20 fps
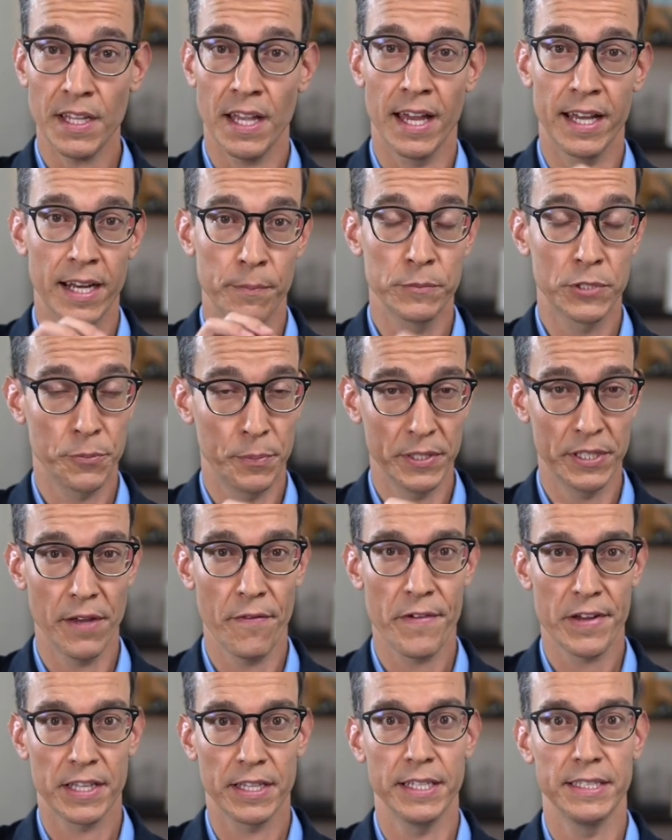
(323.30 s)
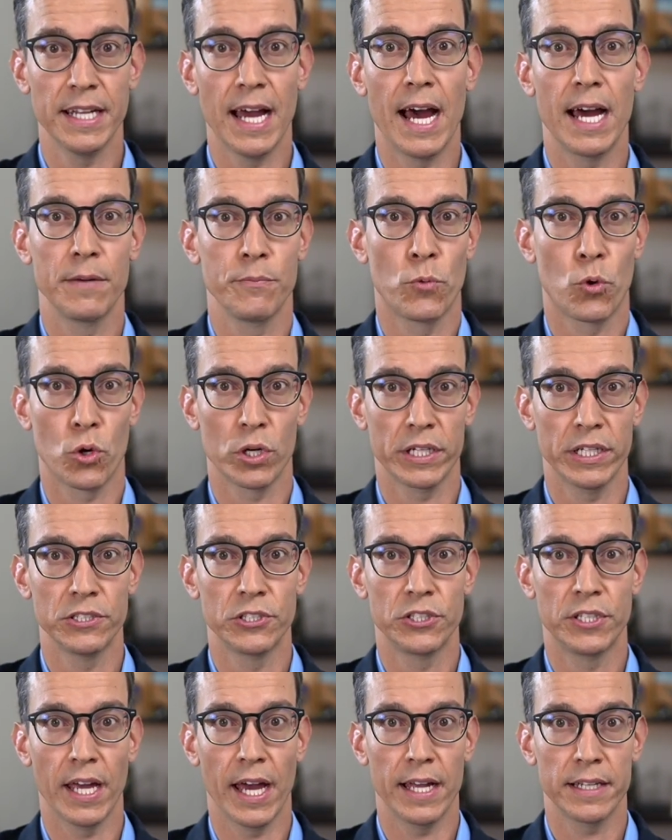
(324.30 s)
and specifically
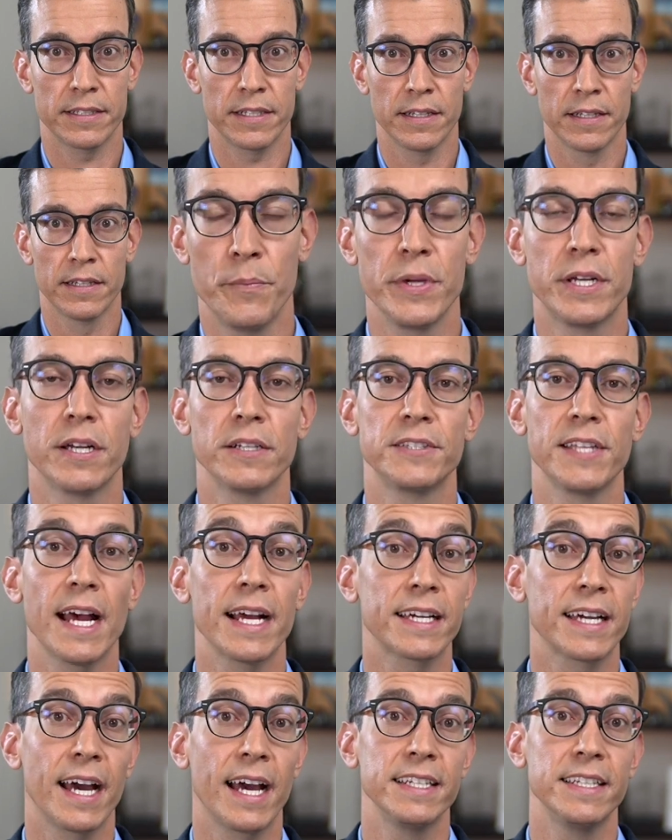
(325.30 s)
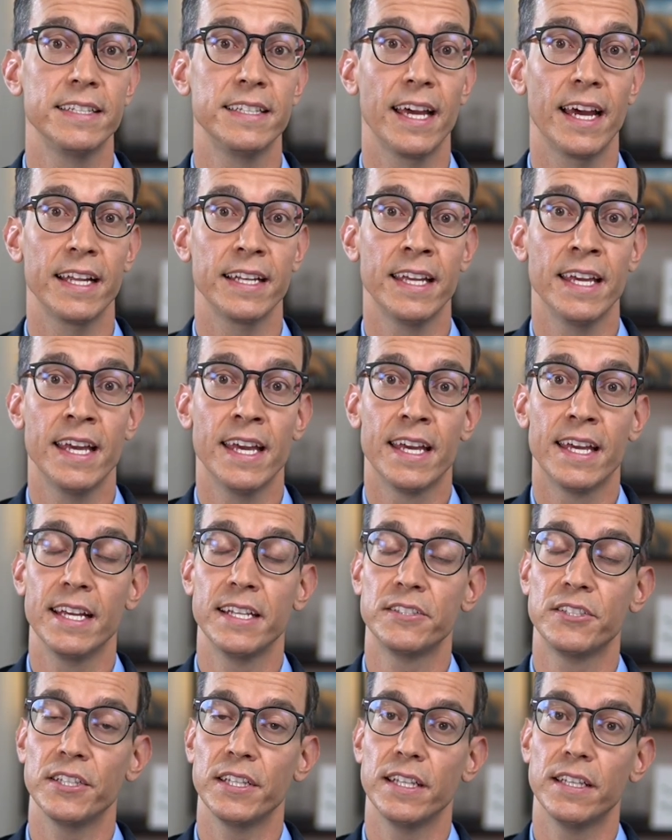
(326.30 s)
non-mortgage debt, because that kind of debt,
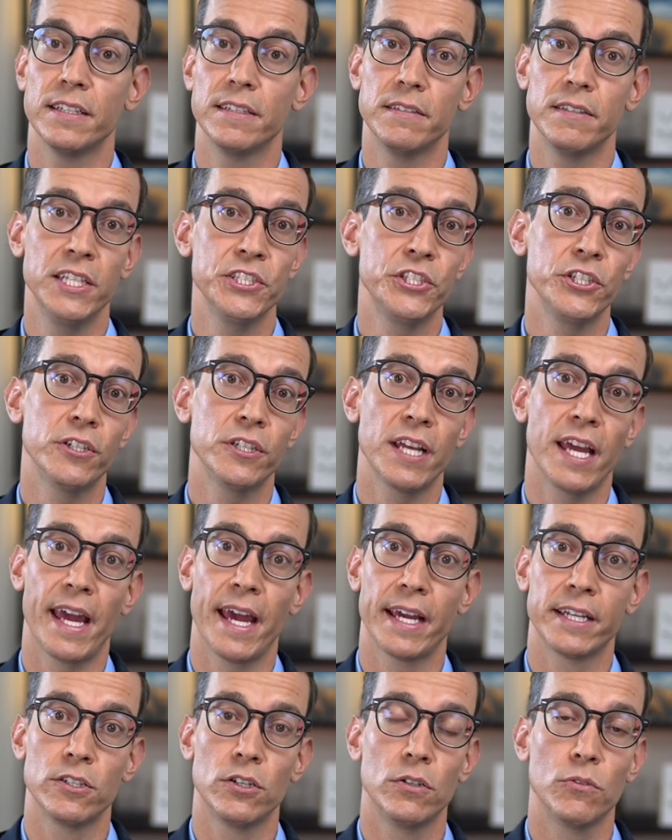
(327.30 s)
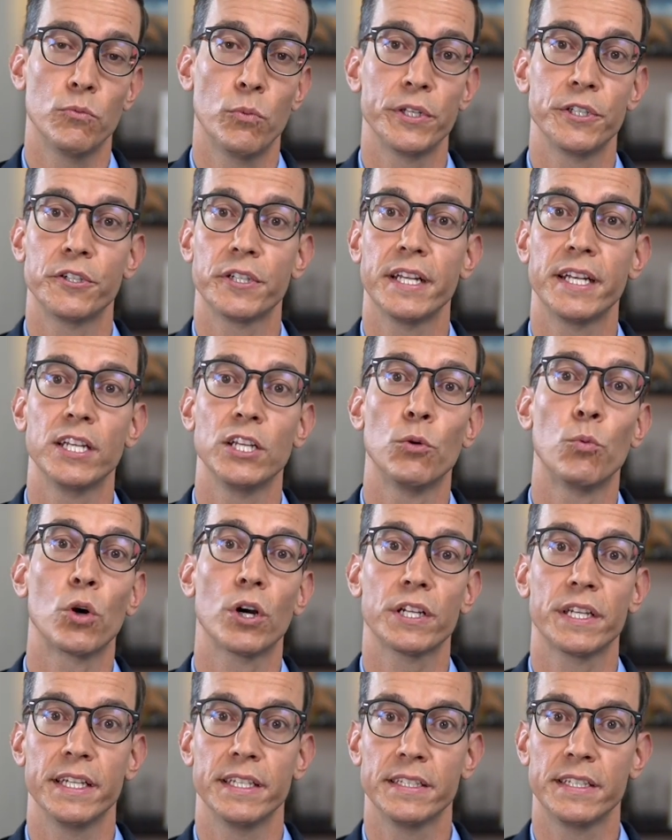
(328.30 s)
it's easier to handle when you're getting a
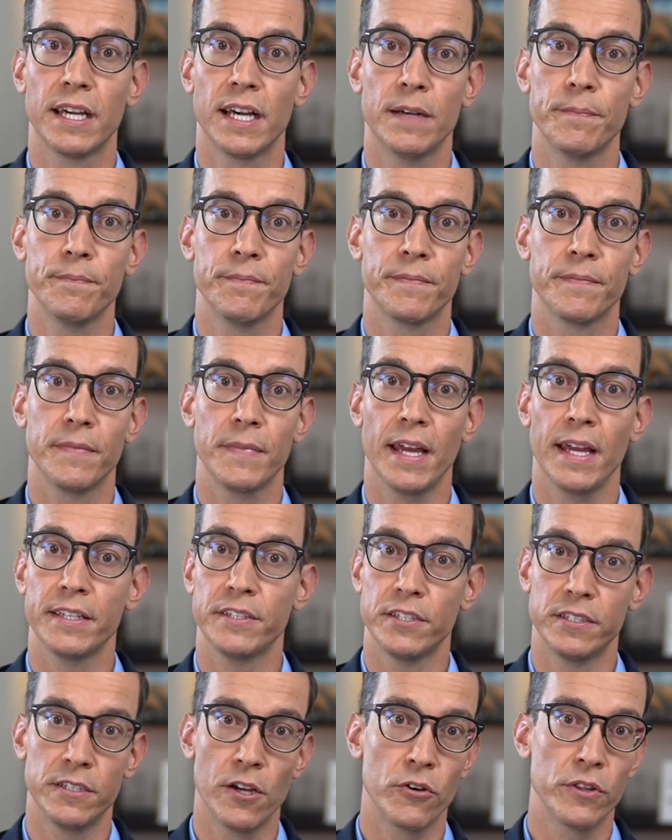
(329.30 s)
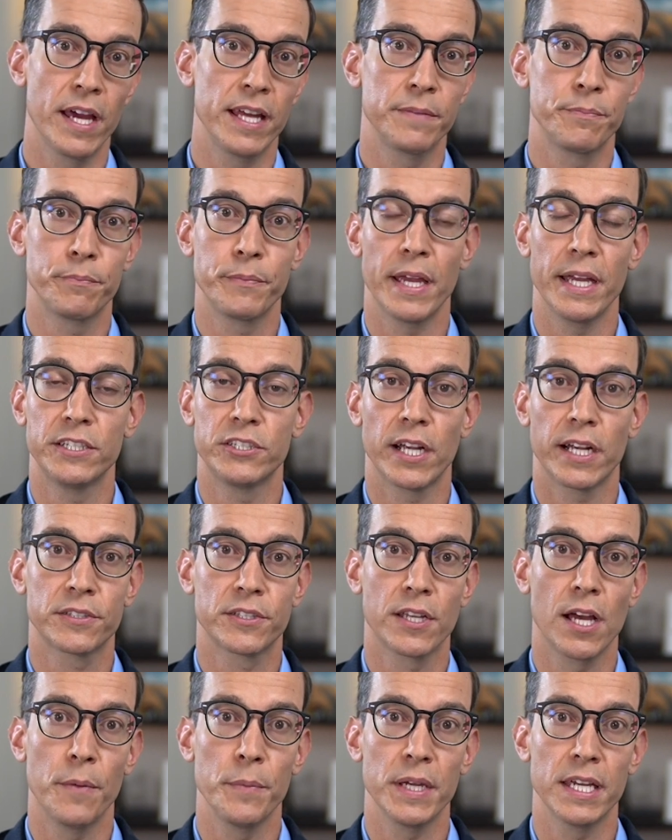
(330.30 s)
work income and you know that
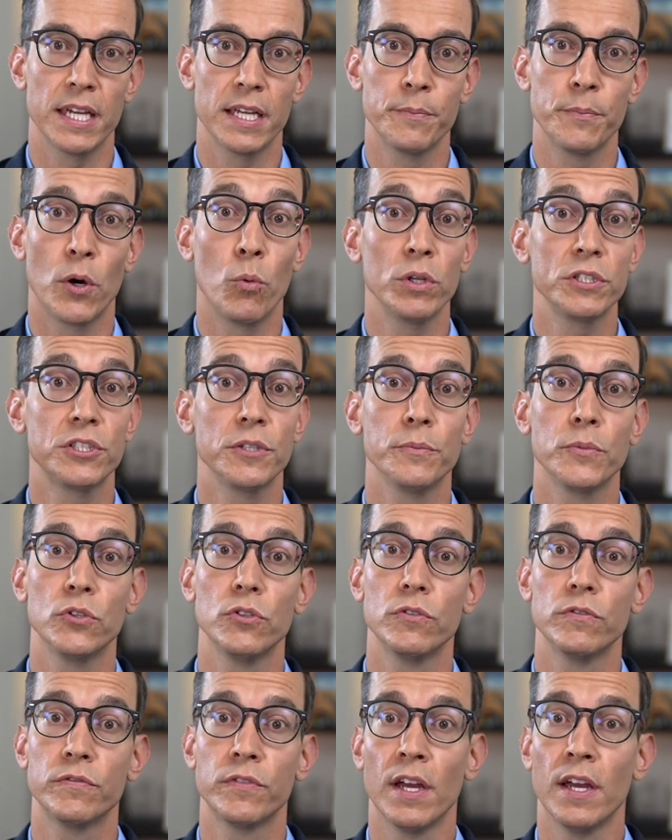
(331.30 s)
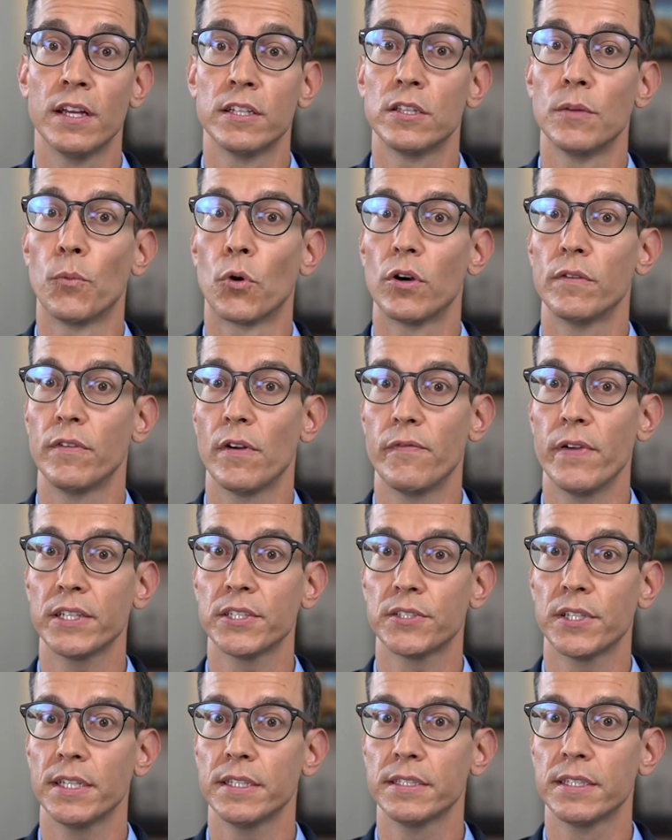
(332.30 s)
paycheck's coming in. But once you move to more of a
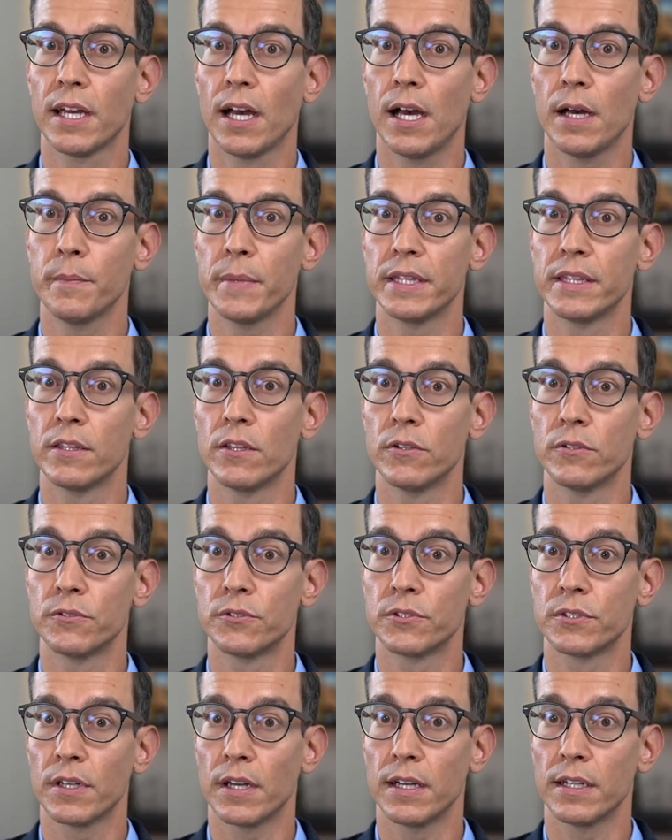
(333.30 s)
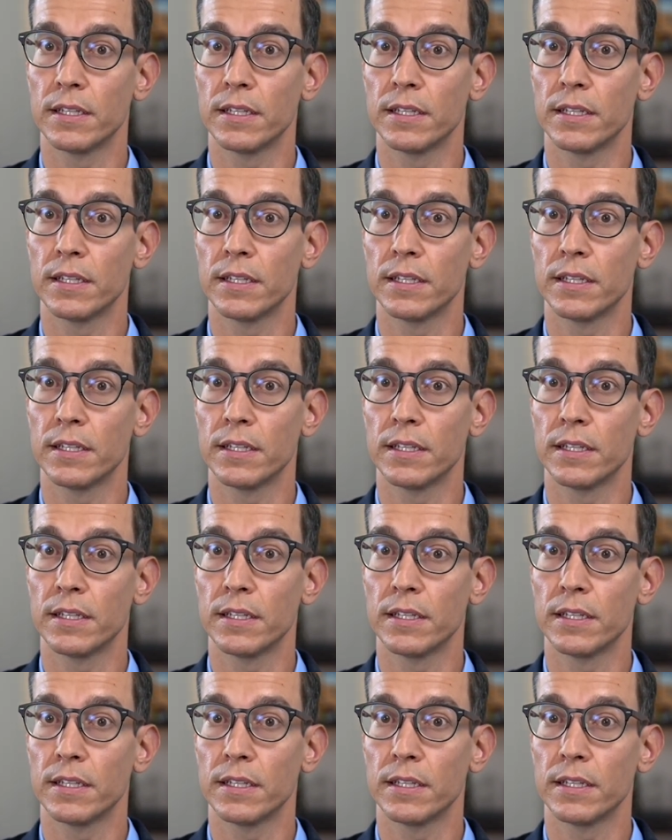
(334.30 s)
fixed income and those